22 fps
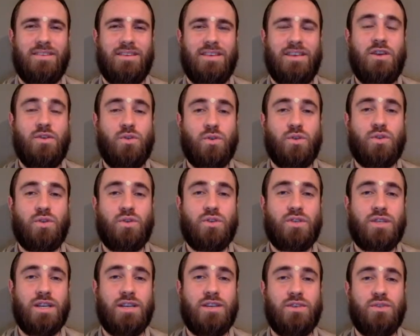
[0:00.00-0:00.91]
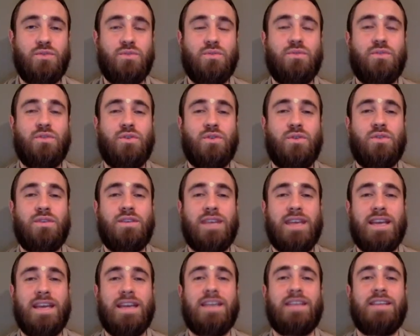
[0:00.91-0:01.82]
He also said, you don't
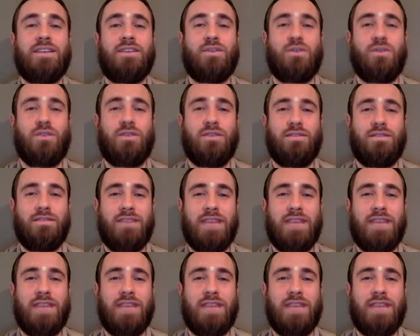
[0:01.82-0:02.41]
take it at all.